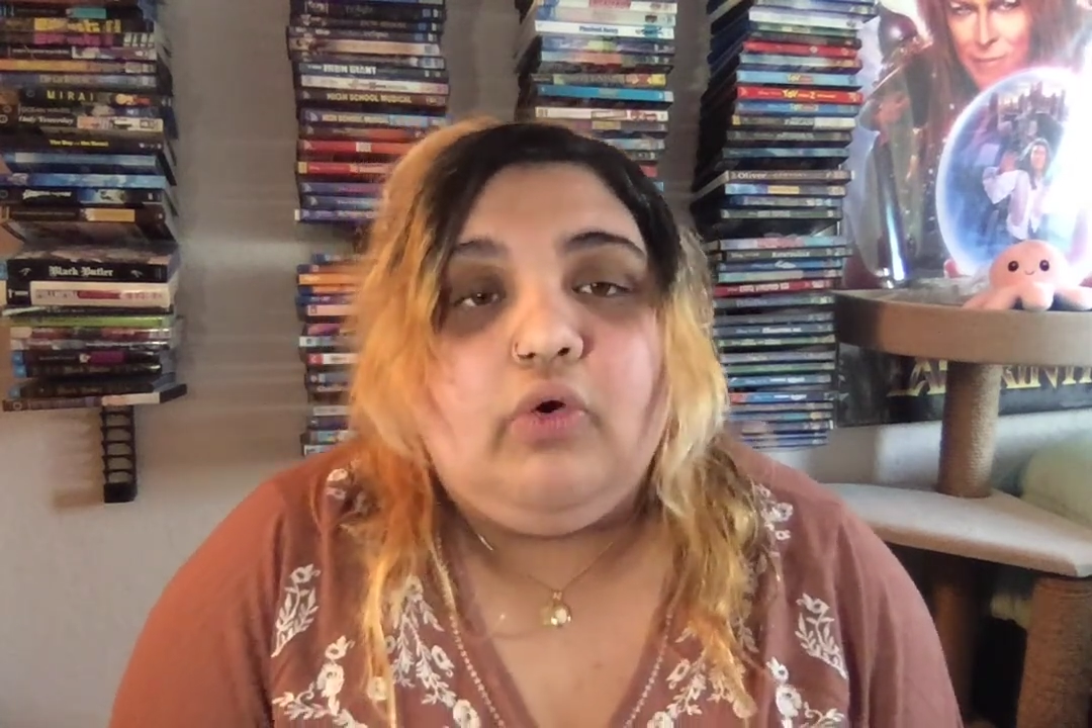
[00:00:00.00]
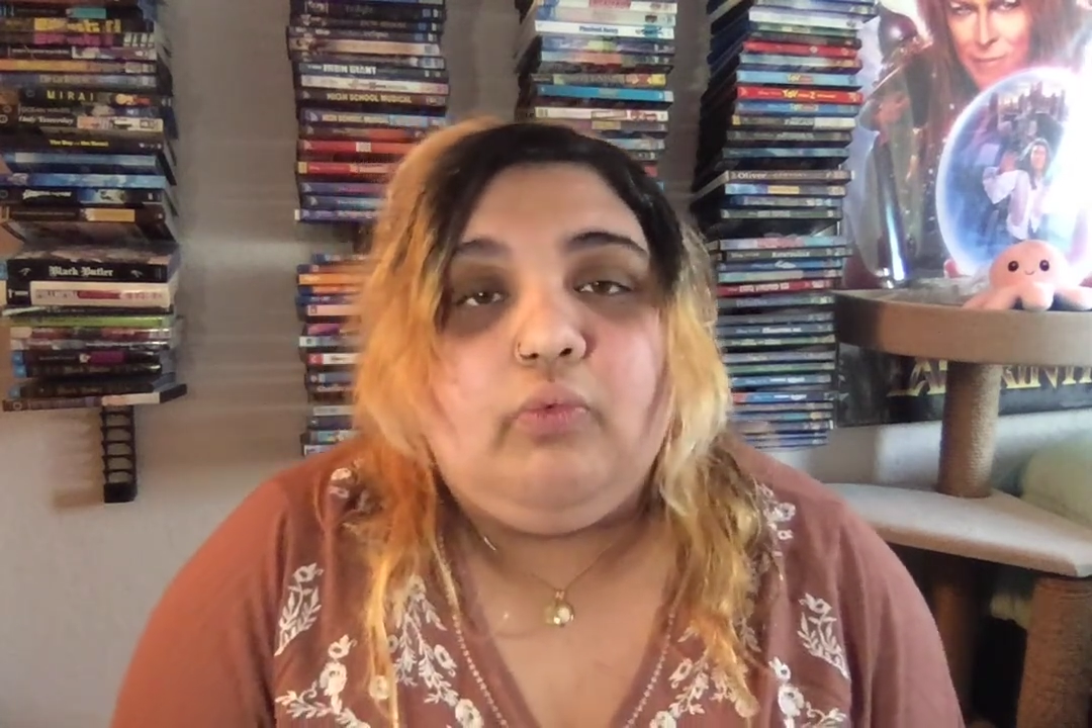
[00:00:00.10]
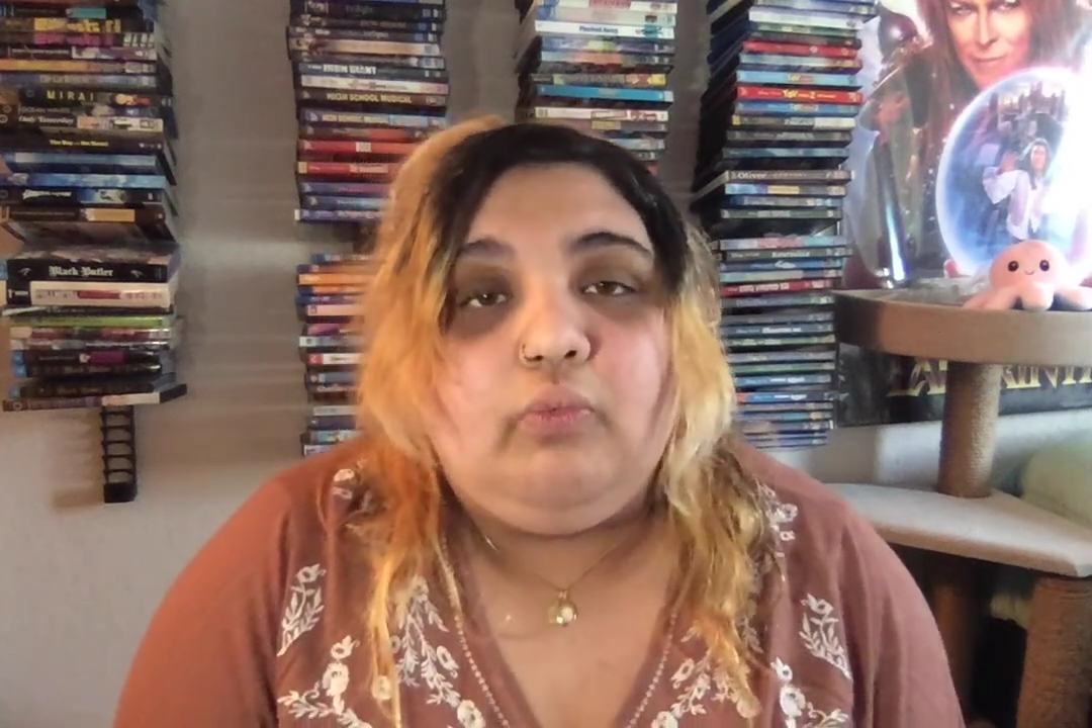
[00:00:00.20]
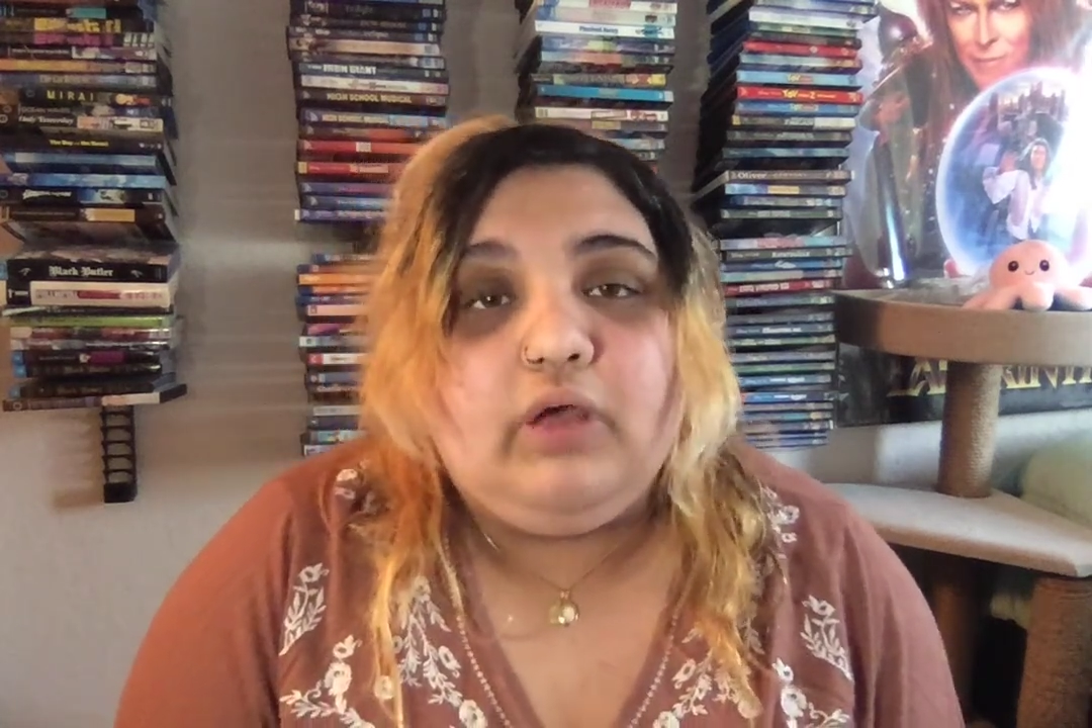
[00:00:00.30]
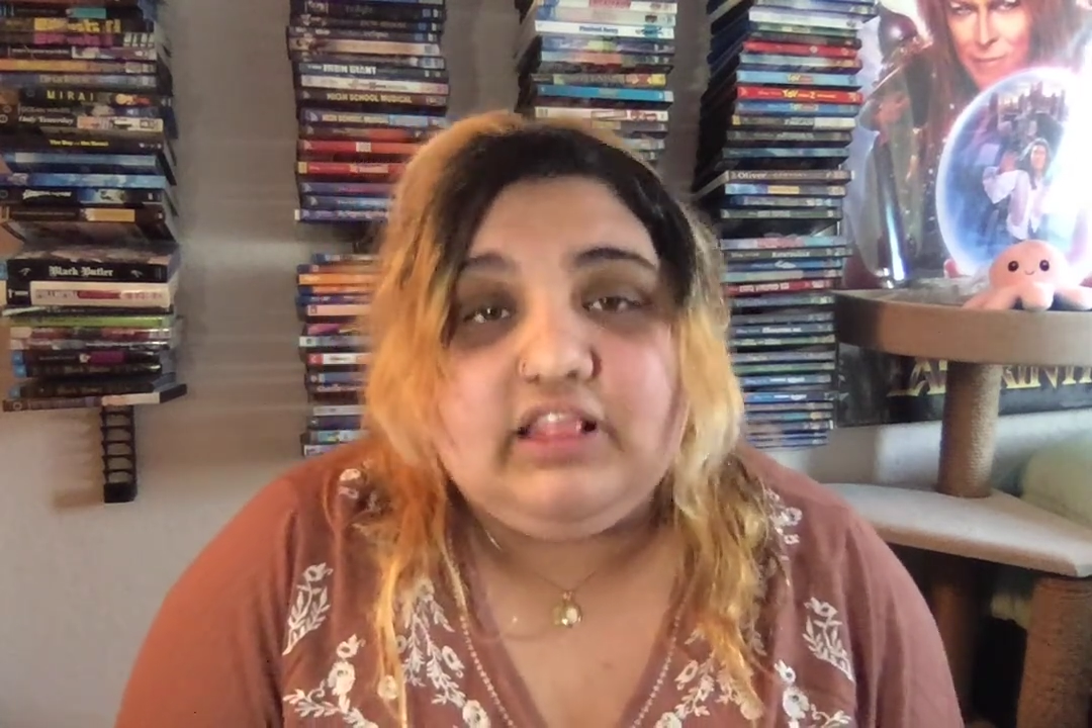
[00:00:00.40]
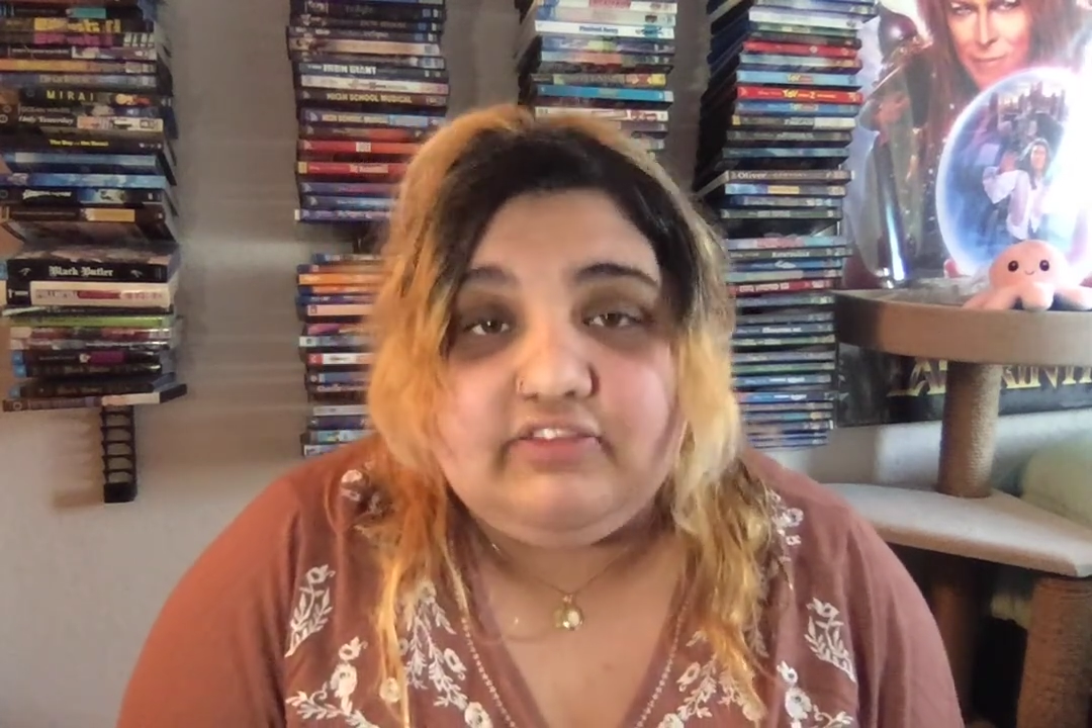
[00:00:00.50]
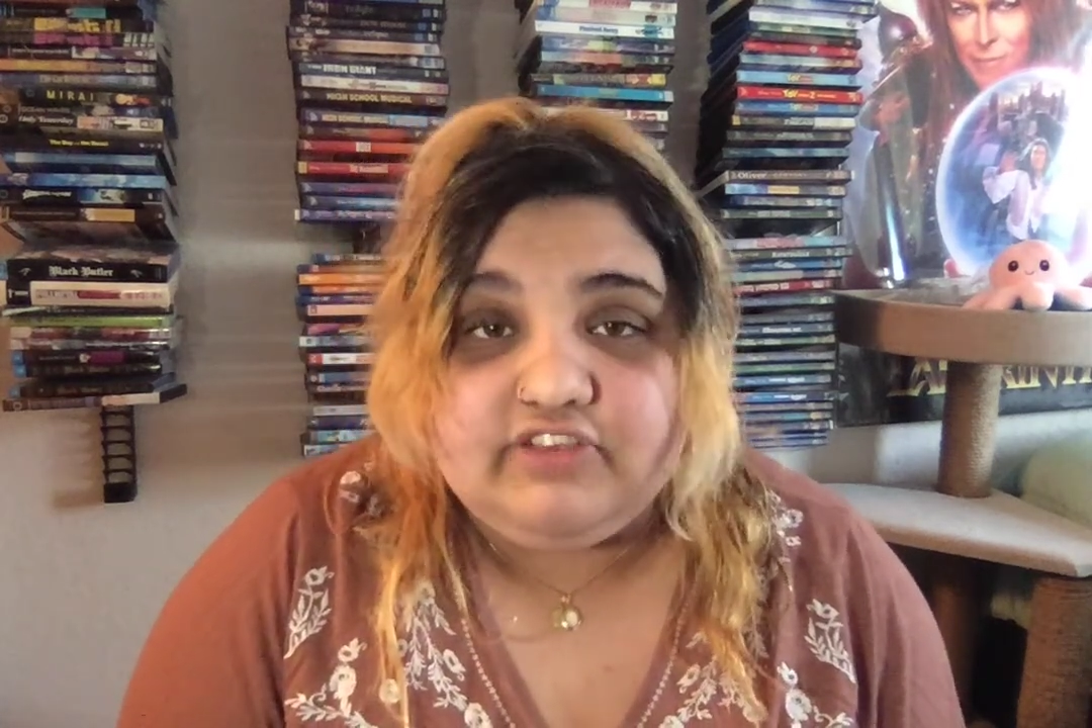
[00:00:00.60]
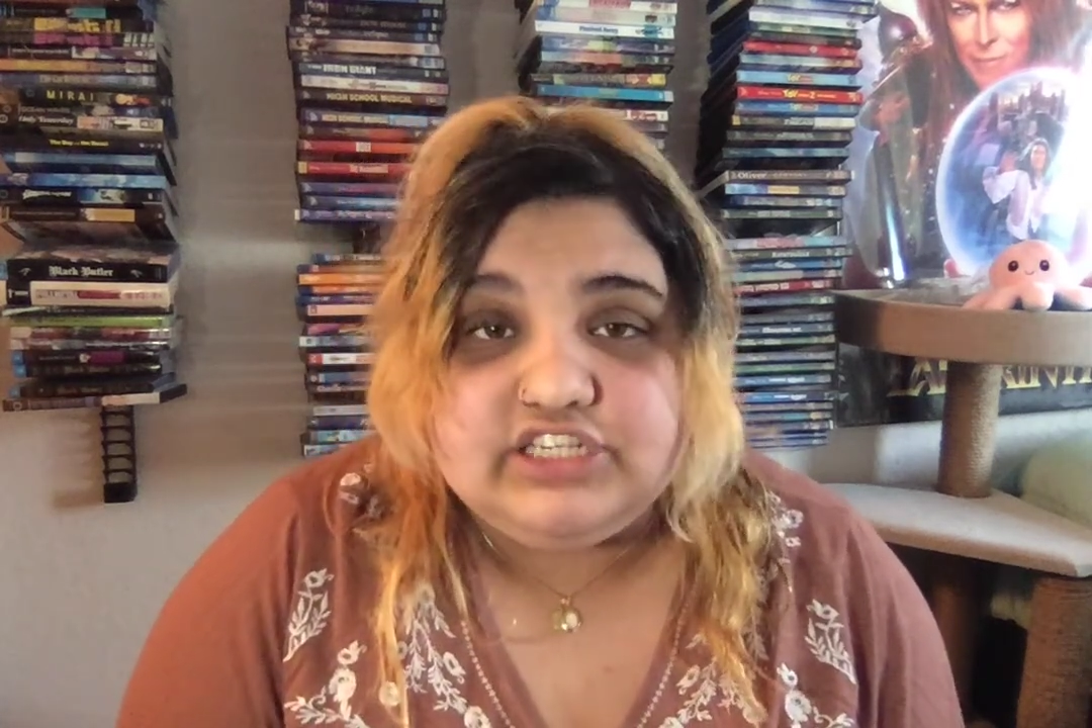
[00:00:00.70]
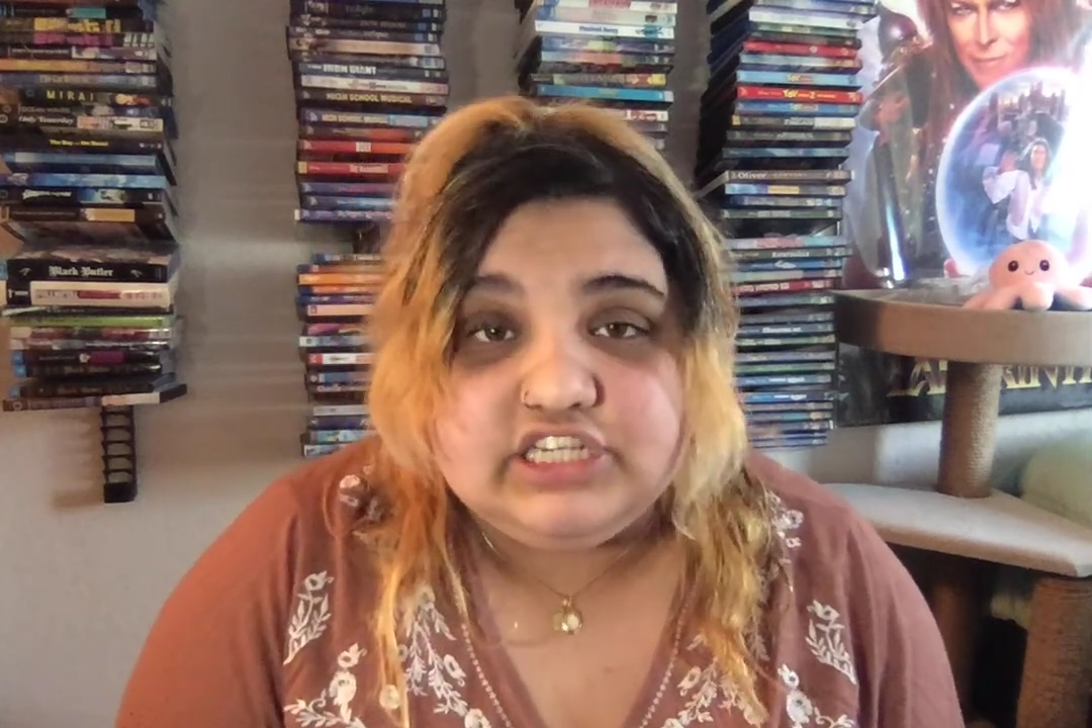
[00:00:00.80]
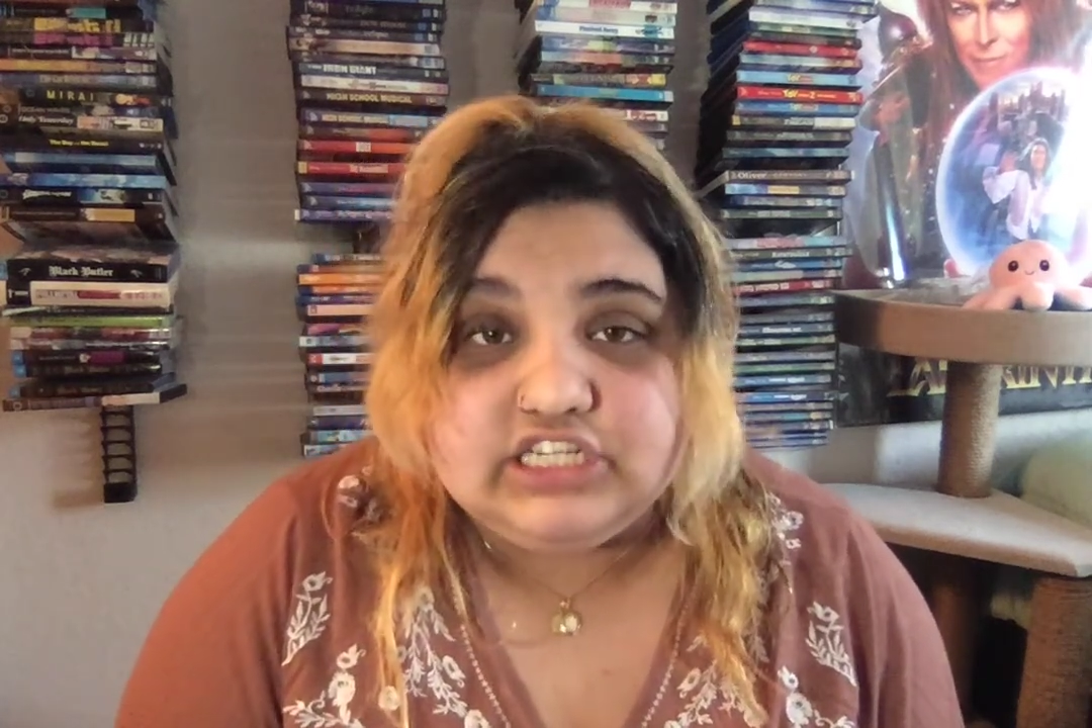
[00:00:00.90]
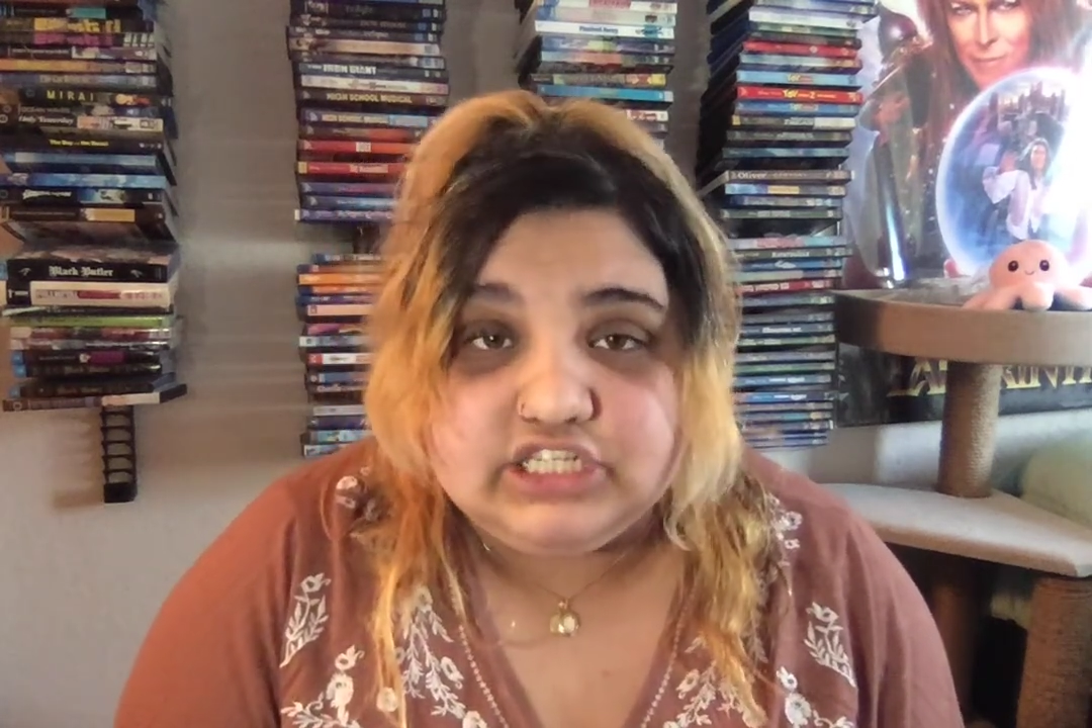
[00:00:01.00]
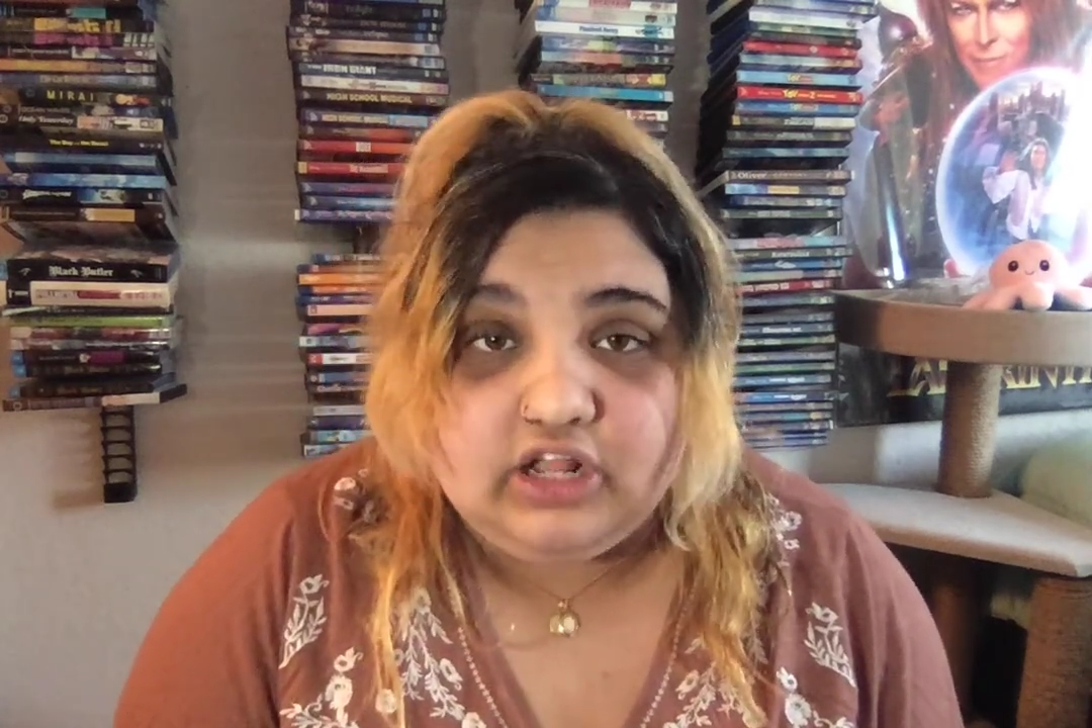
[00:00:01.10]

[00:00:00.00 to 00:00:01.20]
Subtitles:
what the vision is